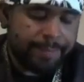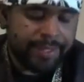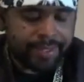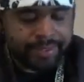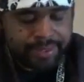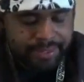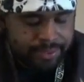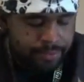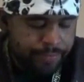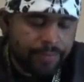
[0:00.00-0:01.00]
on that because
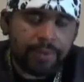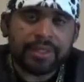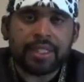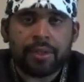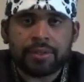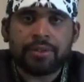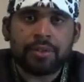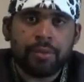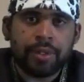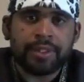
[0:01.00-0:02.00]
that's twofold, because that also
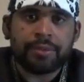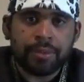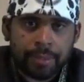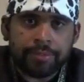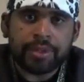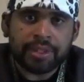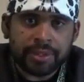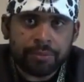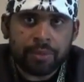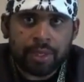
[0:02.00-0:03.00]
is going into what I was
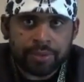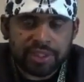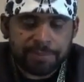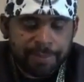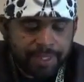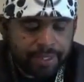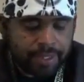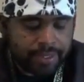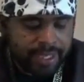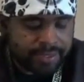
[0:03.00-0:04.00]
just
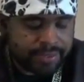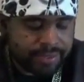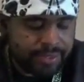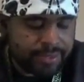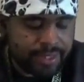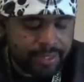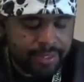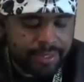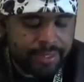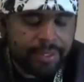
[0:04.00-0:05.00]
speaking on, the excellency of
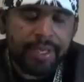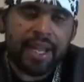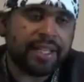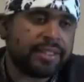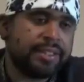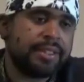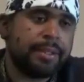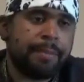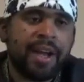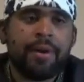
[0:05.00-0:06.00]
dignity,
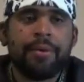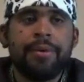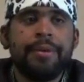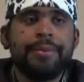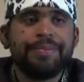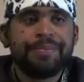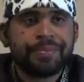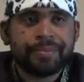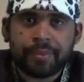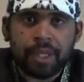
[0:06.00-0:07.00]
excellency of power
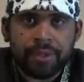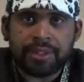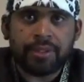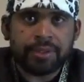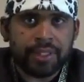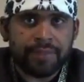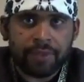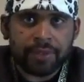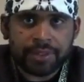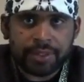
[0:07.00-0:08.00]
always goes to the
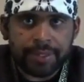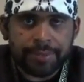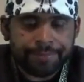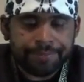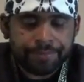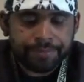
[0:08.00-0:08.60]
first son.